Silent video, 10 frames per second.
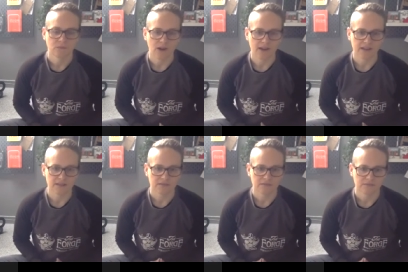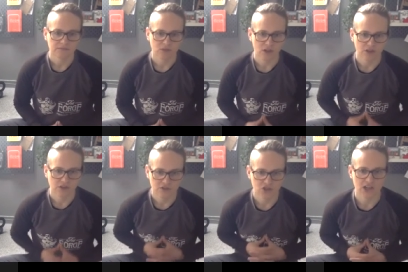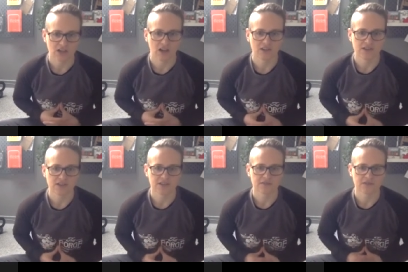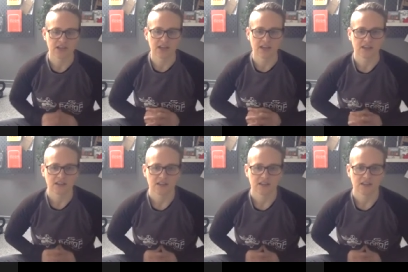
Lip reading: Right, good. Strain the lunges, okay.